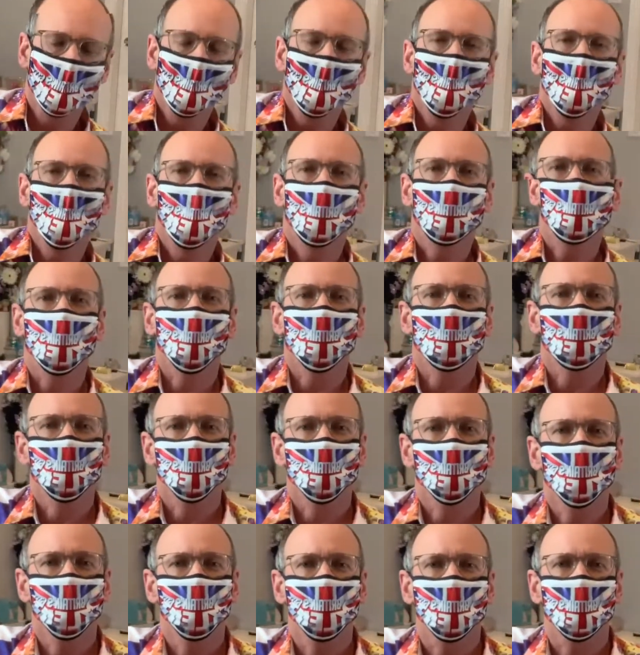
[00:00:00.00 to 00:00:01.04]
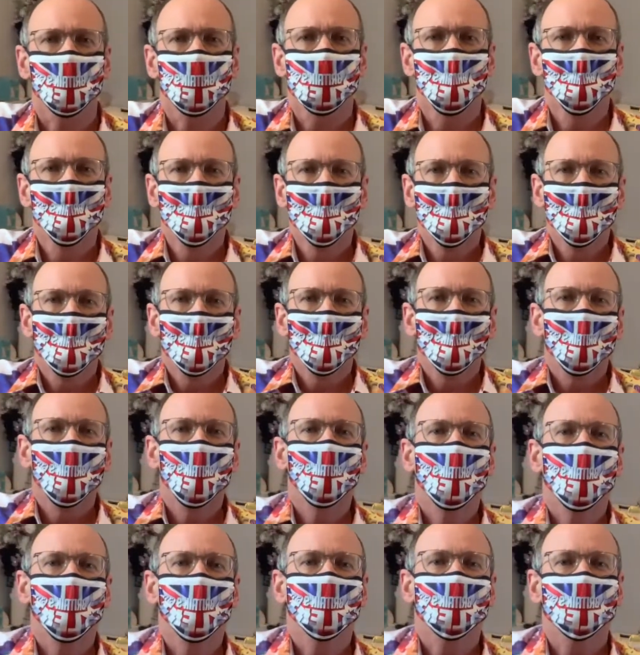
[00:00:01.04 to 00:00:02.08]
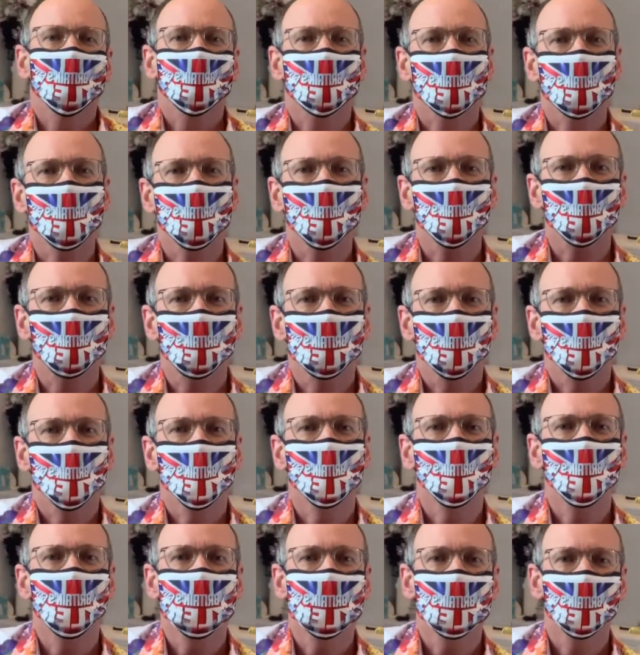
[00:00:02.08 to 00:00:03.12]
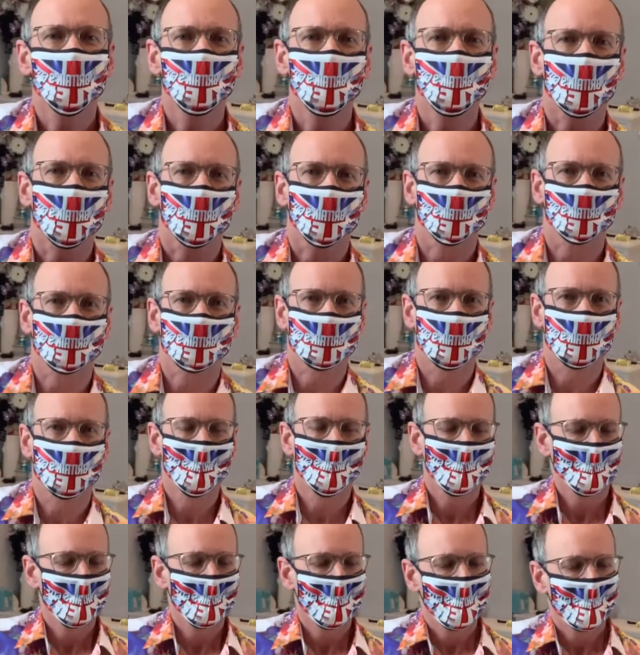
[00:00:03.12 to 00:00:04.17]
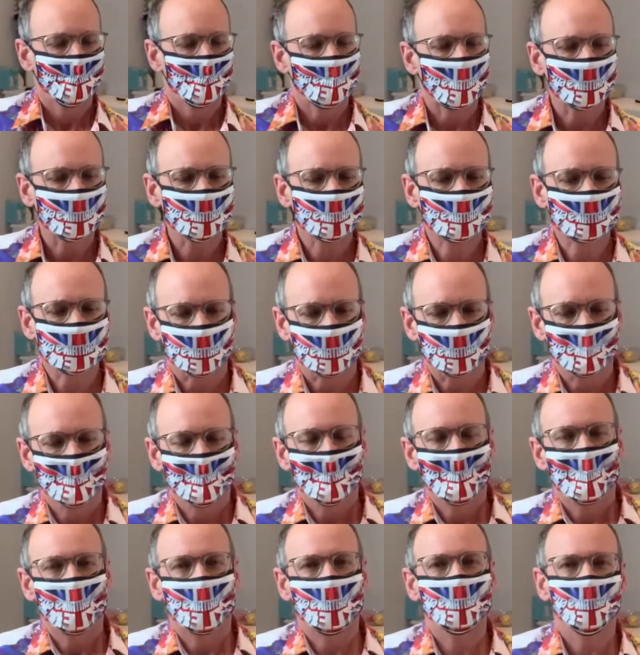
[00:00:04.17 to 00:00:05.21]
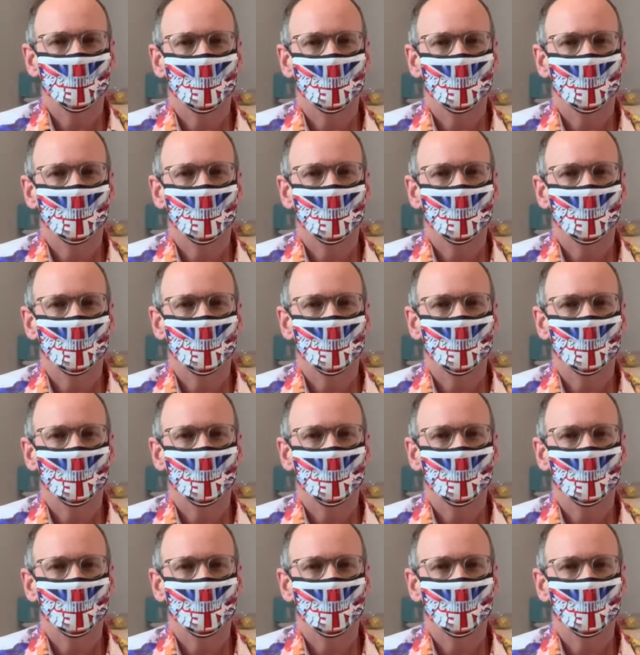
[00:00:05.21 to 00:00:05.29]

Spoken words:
Okay, so there we are. There he is, sealed in the box. Monkey, are you